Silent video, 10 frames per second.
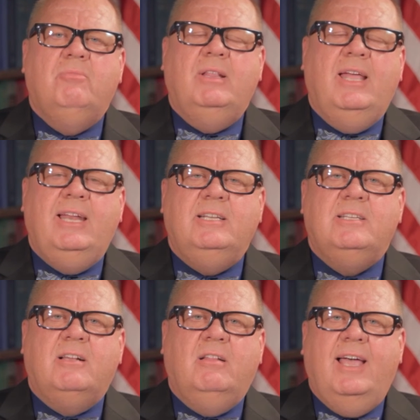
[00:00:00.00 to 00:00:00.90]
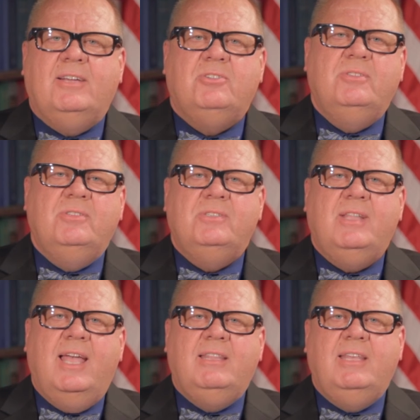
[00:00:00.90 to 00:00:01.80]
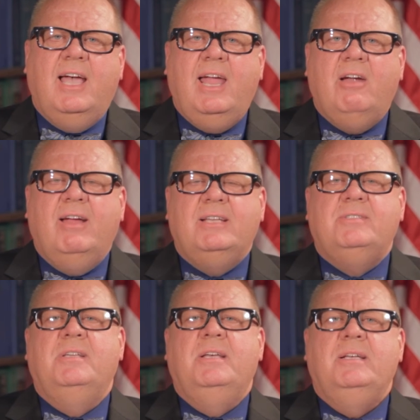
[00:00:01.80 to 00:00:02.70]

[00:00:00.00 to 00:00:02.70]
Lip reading: relating to collections is that the IRS